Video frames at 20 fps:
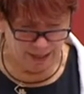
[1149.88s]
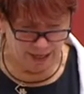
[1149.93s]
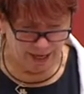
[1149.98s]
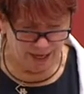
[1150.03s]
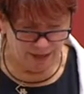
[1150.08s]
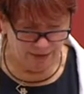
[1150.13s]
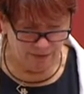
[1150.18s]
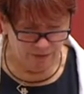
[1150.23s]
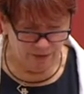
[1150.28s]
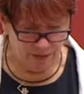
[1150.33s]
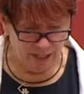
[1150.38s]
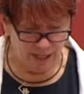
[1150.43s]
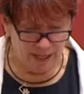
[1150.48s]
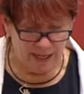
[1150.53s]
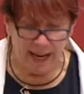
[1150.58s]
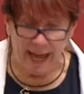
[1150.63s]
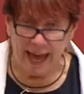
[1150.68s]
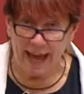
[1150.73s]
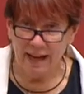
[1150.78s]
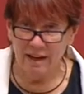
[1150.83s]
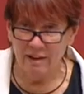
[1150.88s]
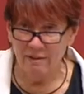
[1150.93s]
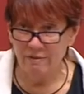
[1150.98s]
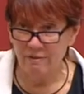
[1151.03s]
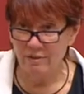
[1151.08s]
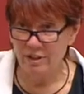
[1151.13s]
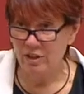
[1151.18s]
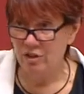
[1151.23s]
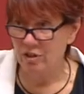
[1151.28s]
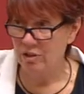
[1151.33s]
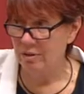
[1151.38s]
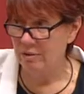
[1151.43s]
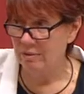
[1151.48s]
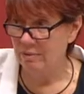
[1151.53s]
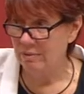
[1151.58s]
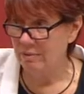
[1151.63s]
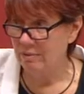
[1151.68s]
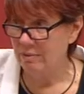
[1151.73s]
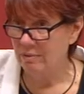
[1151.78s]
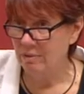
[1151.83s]
and for the lack of vision,
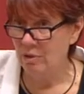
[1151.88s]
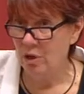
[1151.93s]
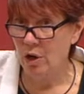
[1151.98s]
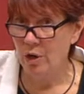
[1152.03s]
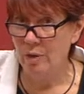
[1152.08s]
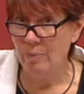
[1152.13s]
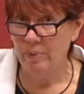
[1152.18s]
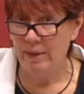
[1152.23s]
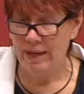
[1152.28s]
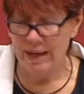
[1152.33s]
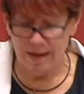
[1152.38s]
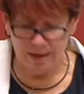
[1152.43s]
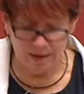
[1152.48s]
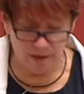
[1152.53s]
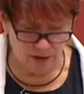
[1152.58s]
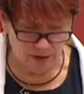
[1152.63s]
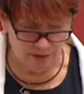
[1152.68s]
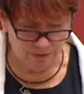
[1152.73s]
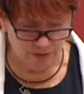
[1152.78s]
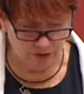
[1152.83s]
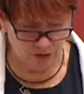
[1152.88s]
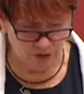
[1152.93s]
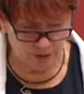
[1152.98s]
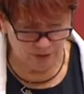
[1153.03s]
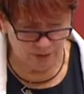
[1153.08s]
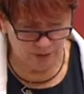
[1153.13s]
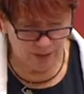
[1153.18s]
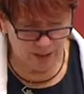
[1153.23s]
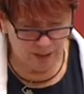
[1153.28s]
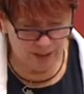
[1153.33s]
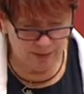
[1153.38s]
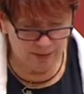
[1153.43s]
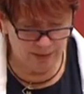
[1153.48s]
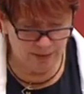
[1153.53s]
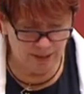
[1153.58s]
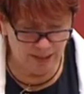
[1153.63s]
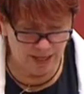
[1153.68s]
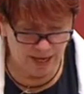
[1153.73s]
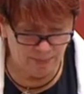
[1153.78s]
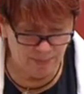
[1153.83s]
no plan, no vision, that
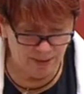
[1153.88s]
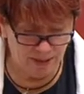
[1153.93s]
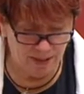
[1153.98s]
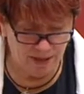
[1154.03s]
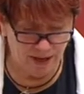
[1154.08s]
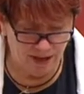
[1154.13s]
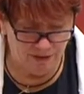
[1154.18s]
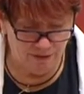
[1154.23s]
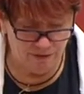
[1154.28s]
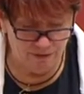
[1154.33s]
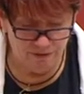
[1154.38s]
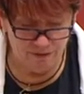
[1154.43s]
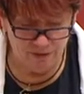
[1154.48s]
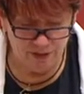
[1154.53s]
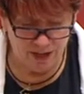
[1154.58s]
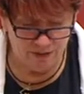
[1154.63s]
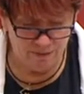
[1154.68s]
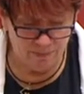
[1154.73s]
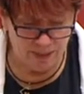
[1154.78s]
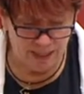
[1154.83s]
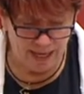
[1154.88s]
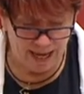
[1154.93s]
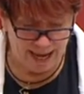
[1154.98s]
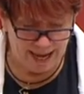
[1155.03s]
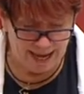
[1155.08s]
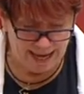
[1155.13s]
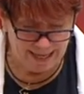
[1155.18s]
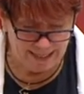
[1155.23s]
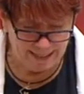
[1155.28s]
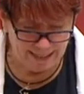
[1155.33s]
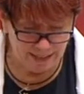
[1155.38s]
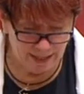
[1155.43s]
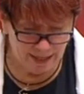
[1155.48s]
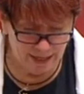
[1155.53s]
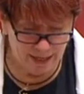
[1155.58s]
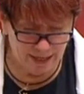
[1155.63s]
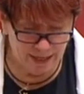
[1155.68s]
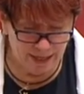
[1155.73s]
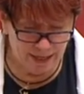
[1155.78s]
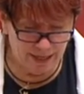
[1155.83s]
the Abbott government has
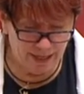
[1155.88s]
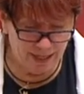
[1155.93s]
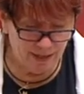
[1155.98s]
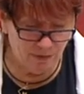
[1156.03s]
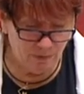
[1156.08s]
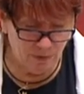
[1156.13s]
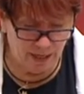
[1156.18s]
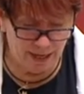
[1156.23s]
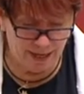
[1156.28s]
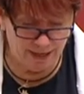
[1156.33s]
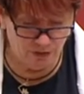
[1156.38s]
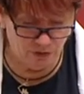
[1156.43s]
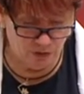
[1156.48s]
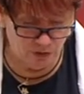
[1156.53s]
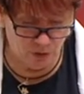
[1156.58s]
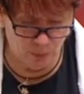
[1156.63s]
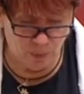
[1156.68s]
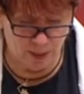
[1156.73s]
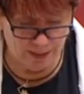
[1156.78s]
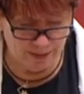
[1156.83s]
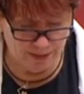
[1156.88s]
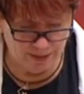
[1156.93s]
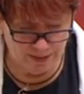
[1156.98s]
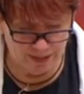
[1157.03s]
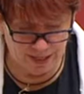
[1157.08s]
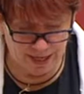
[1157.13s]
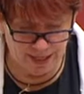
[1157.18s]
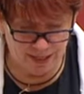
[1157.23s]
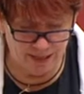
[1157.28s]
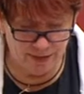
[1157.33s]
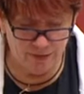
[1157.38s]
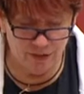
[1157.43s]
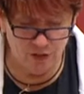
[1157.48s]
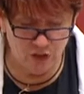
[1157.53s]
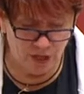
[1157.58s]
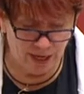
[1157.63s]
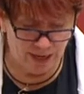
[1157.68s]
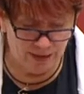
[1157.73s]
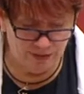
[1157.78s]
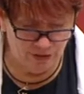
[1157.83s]
in relation to understanding the
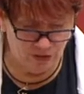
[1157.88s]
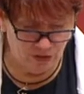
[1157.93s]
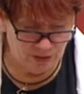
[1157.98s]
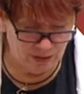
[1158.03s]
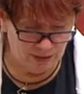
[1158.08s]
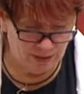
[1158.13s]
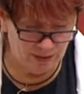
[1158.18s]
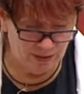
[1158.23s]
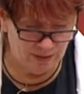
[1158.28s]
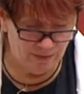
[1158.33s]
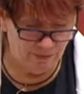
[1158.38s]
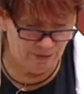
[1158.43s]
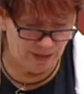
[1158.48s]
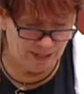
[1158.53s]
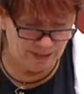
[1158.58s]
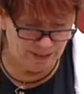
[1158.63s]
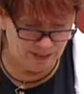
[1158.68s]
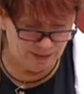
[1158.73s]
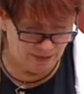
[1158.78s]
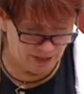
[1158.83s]
challenges facing